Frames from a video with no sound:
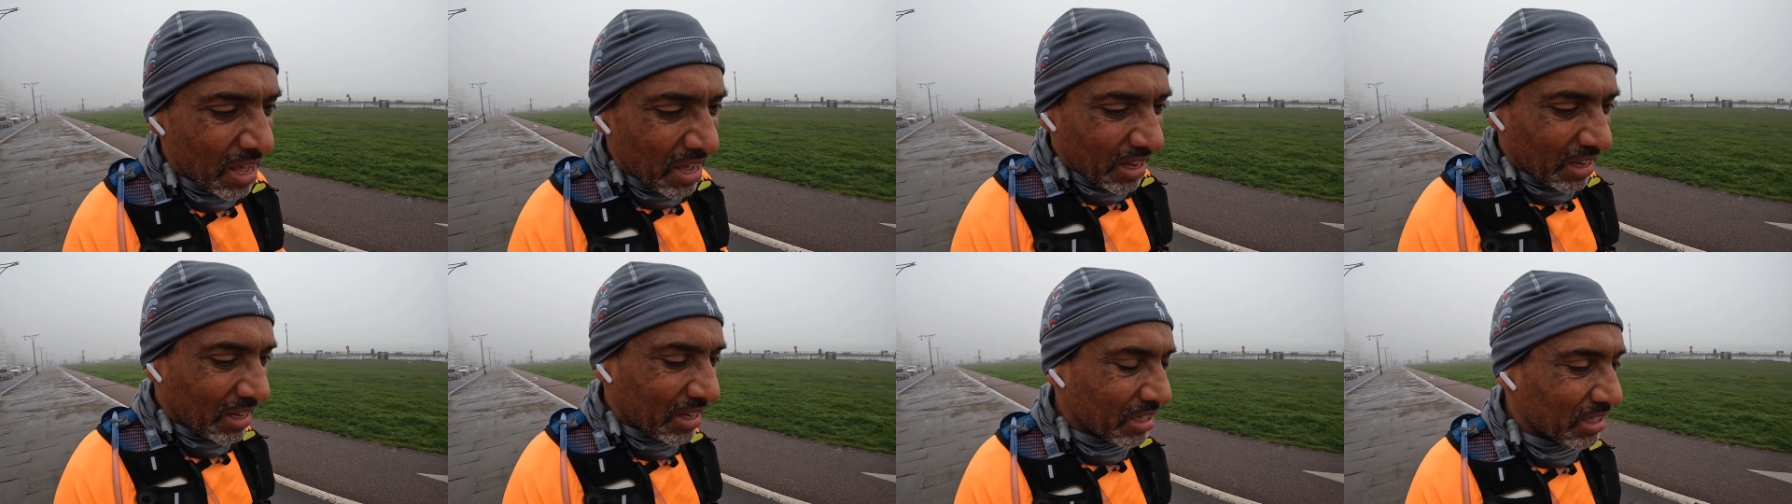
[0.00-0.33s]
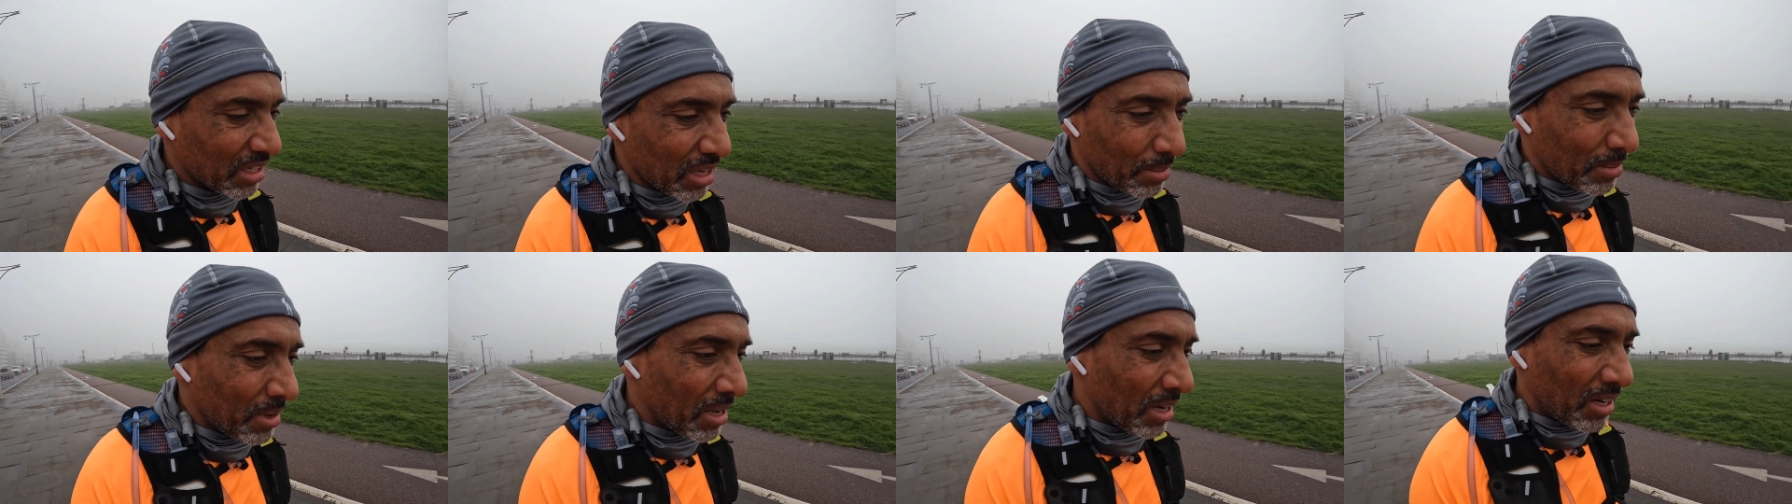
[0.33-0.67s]
because
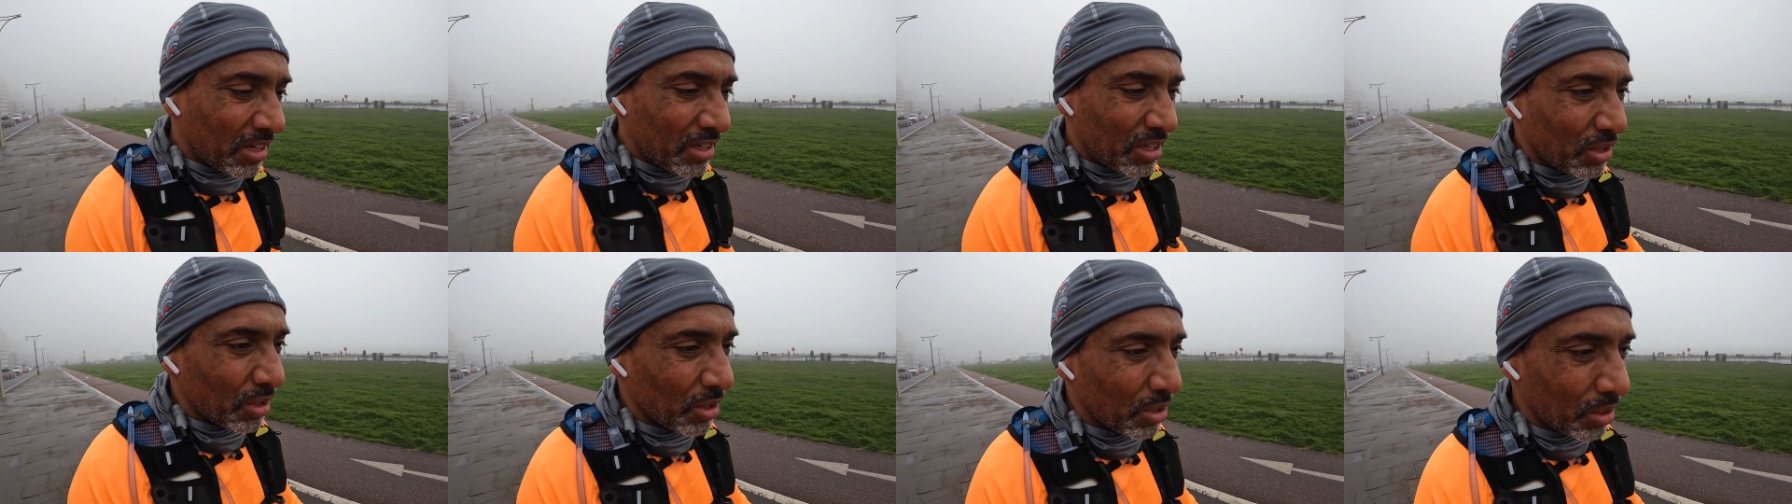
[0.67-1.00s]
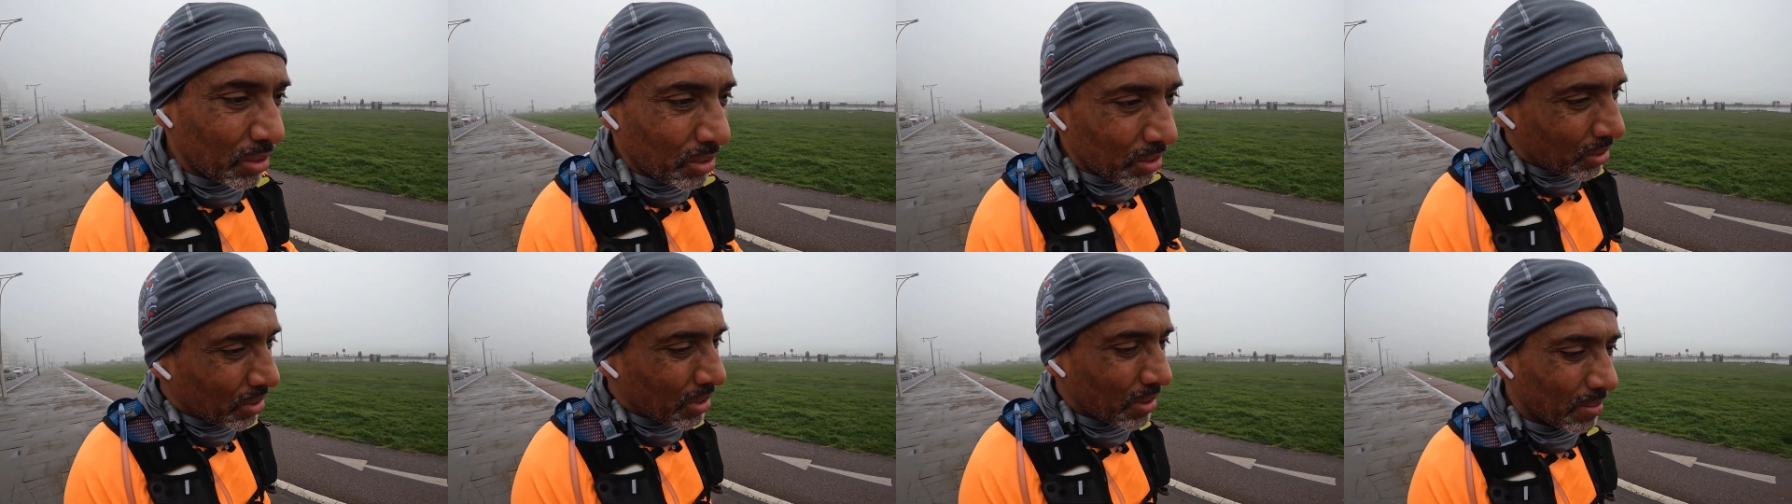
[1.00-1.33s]
I'm gonna
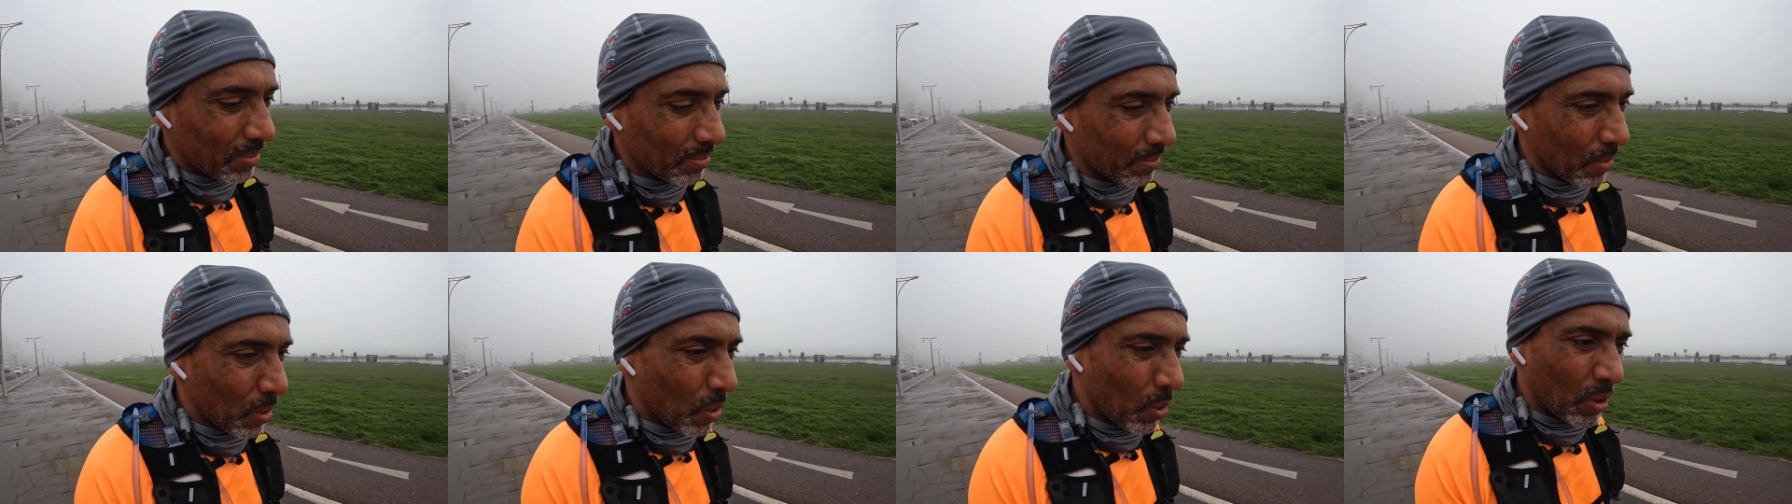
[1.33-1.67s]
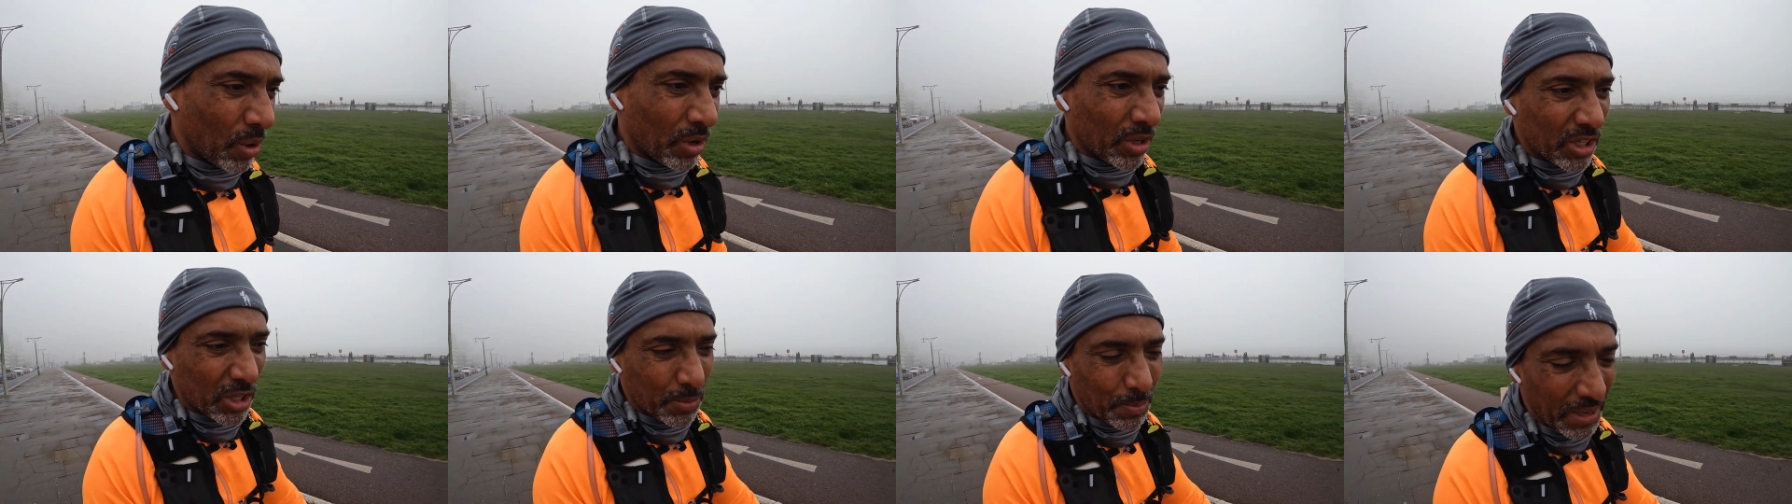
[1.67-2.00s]
do
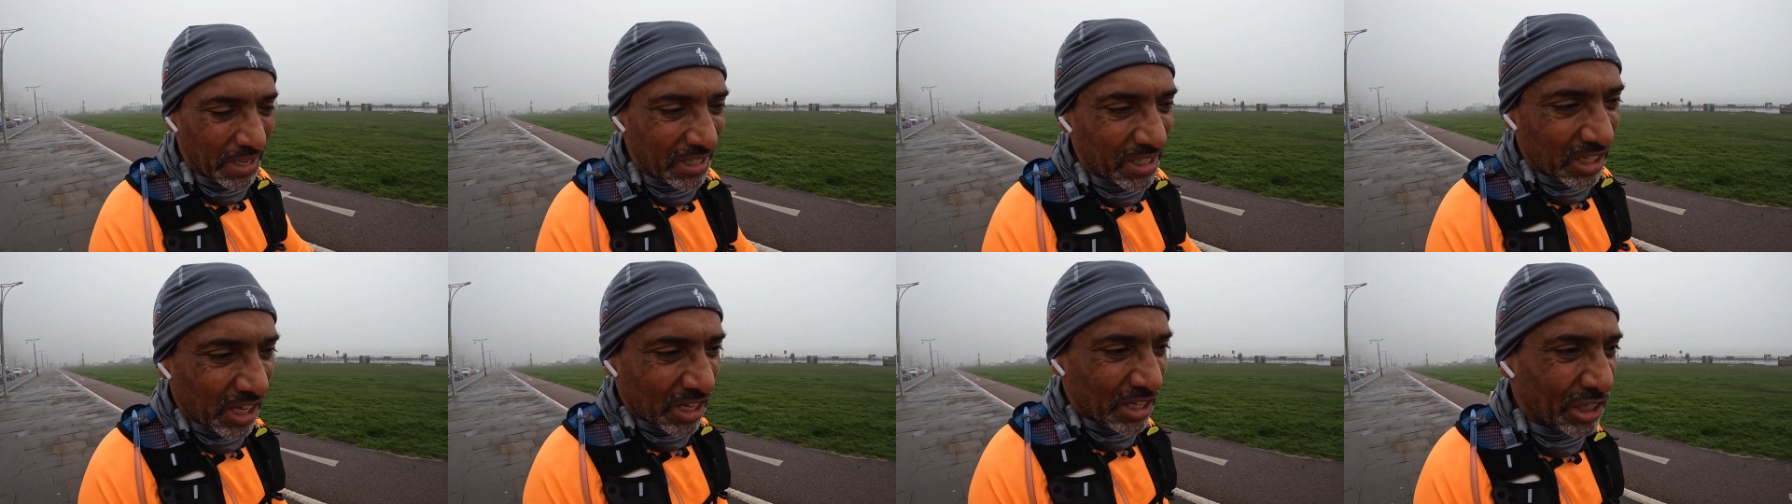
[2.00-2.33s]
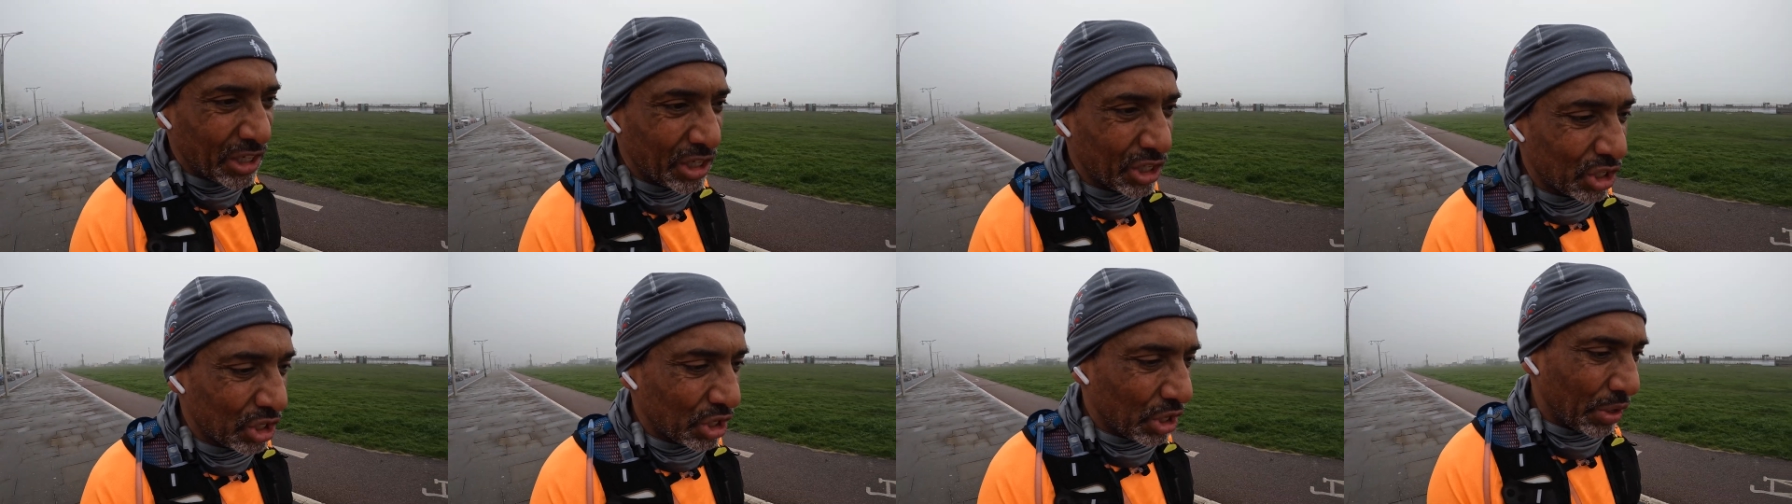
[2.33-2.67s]
more speed
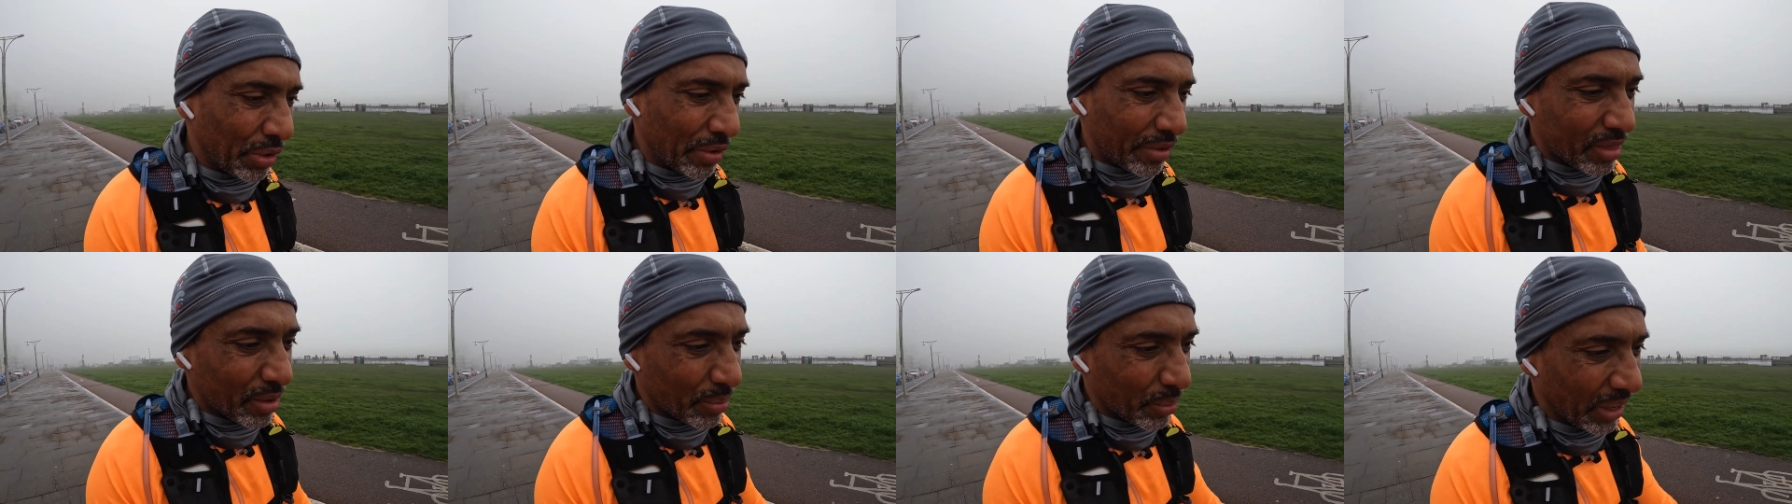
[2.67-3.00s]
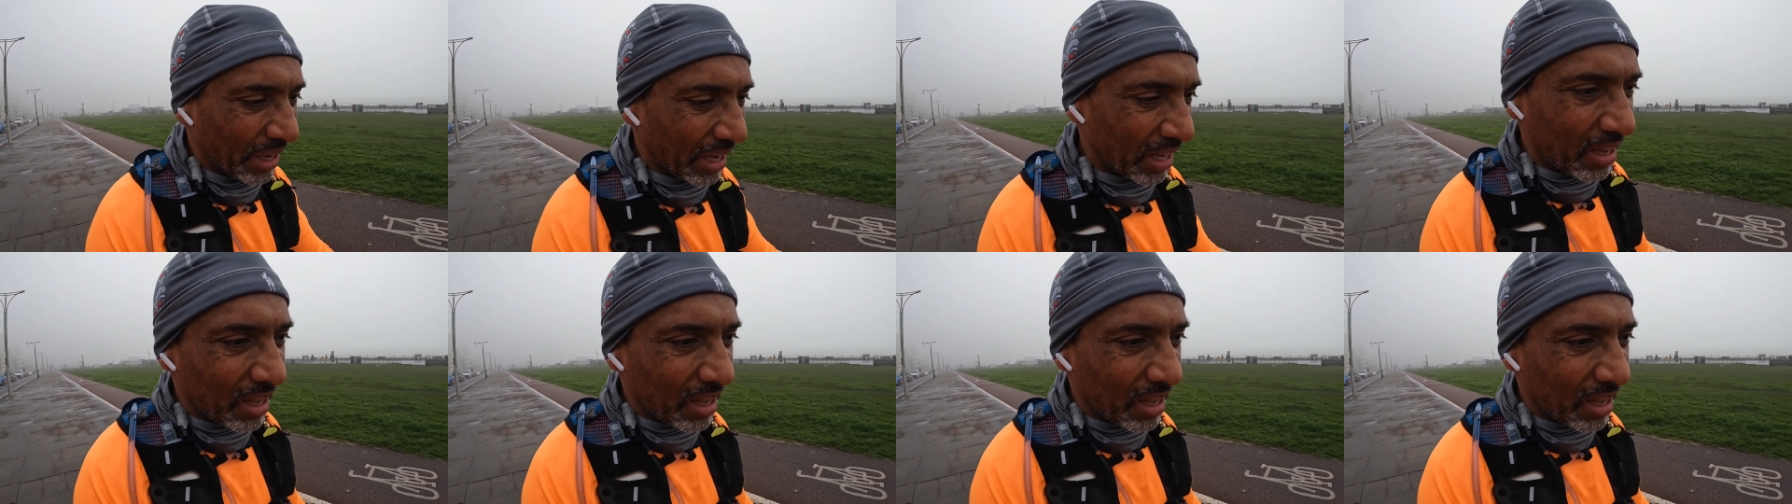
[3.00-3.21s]
sessions during the week,